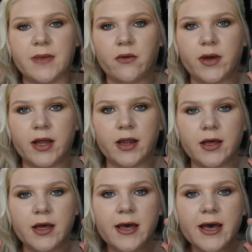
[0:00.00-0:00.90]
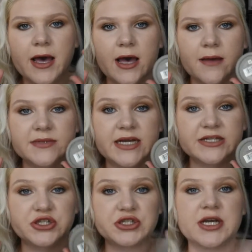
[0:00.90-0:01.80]
my Wella
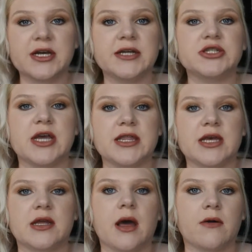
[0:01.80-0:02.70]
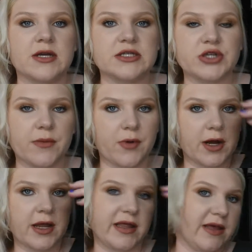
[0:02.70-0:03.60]
Texture Touch, and then I'll get started
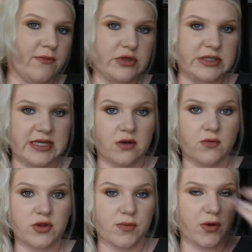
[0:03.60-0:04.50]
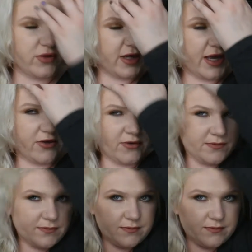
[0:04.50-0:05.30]
braiding, and then we'll see them when they're both together.